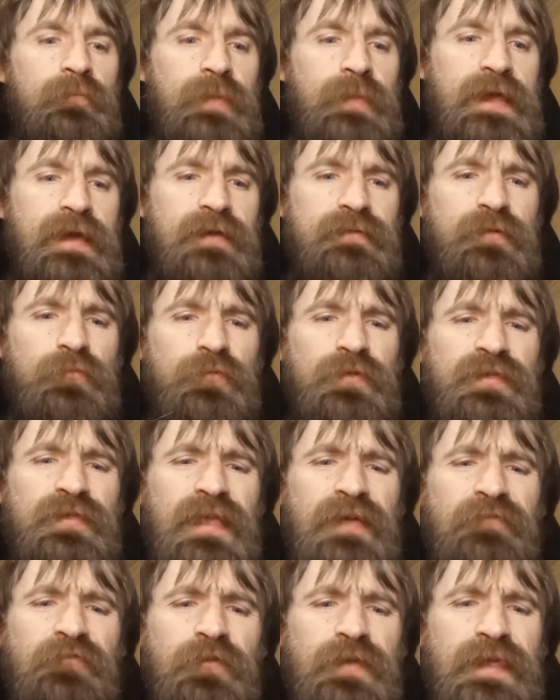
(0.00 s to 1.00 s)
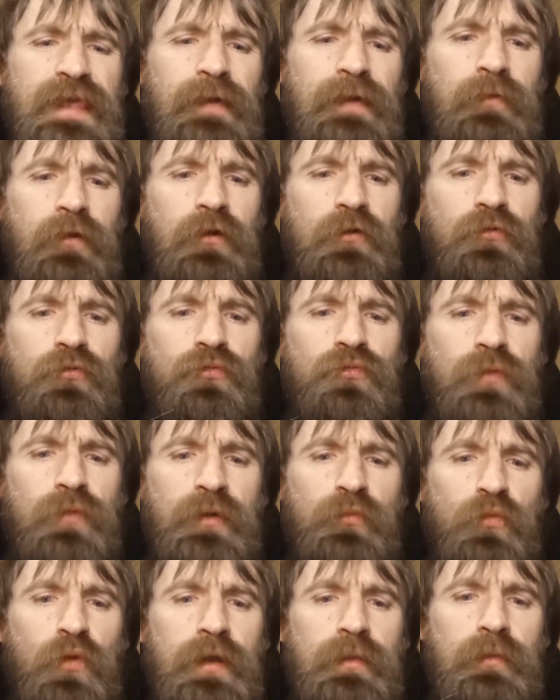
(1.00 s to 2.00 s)
because it was never yellow
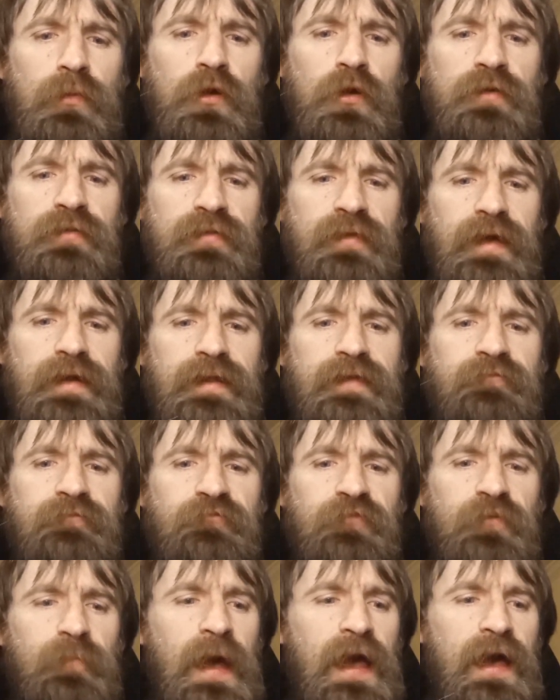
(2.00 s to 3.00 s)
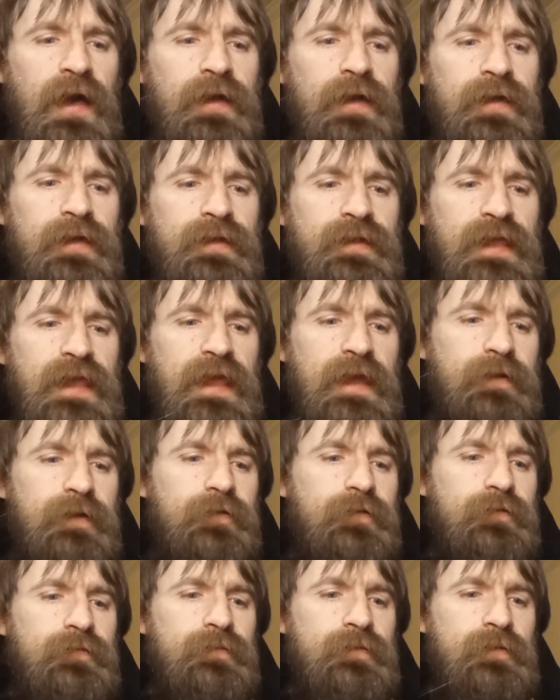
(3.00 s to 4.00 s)
when one looks at it from high in the
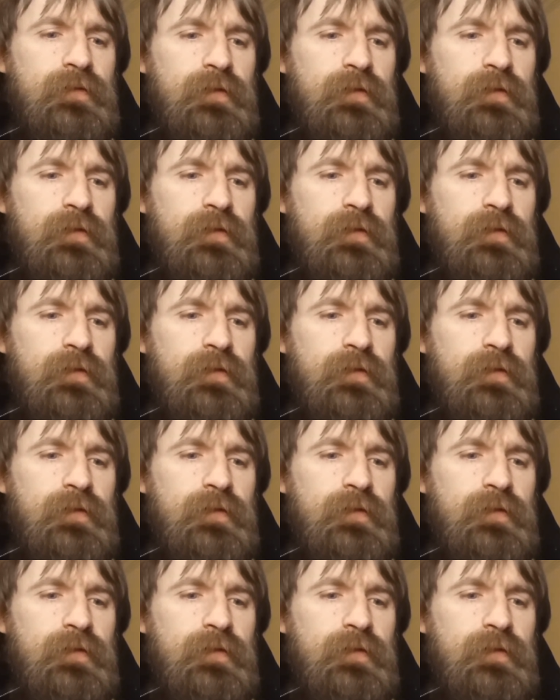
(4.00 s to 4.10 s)
air.